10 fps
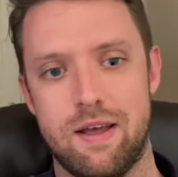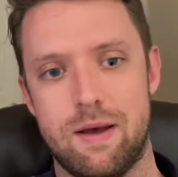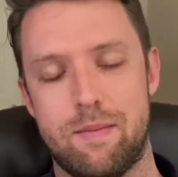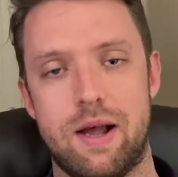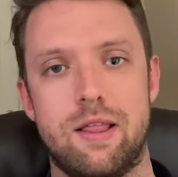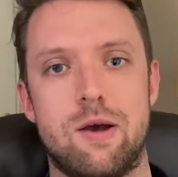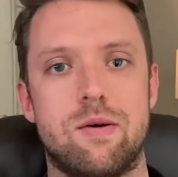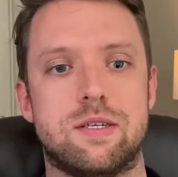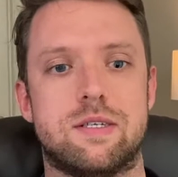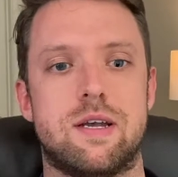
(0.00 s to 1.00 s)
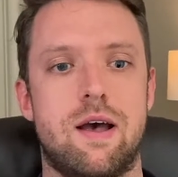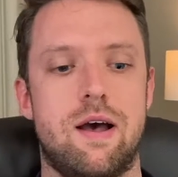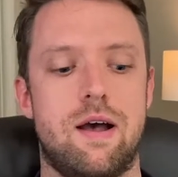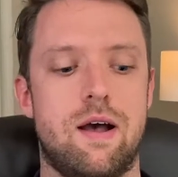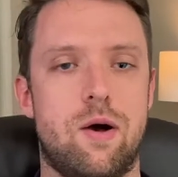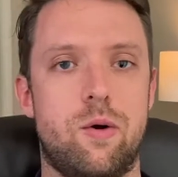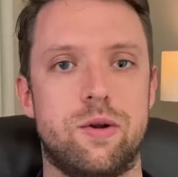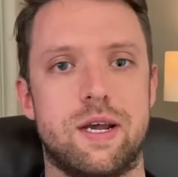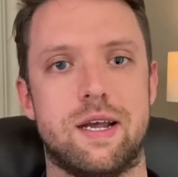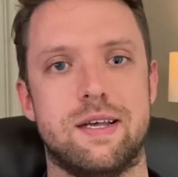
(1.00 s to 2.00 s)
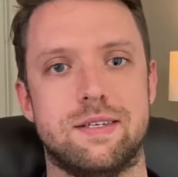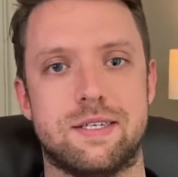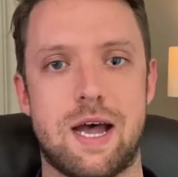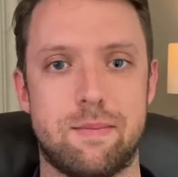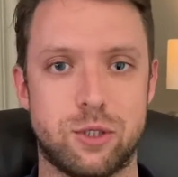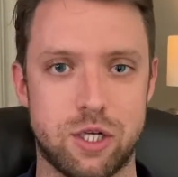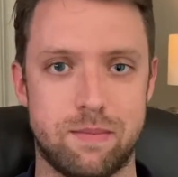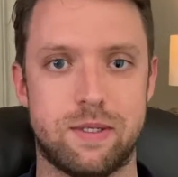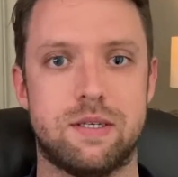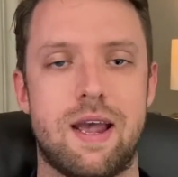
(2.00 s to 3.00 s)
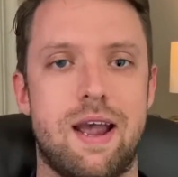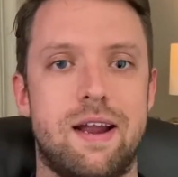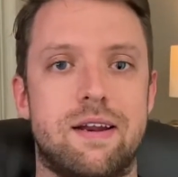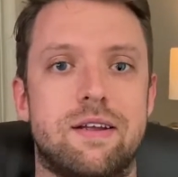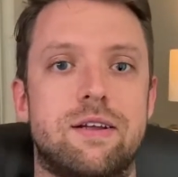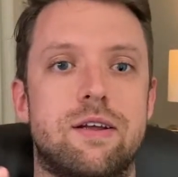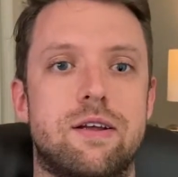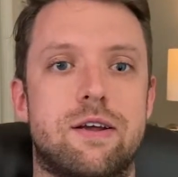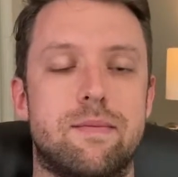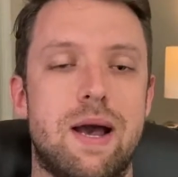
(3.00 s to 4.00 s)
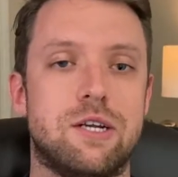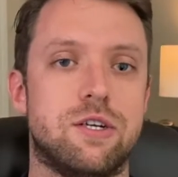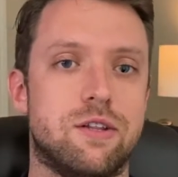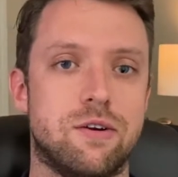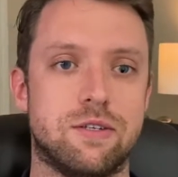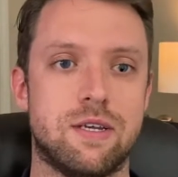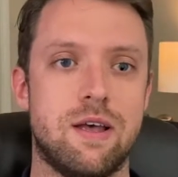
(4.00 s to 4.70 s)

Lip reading: my lowest holding is Tops Ships. And you can imagine there's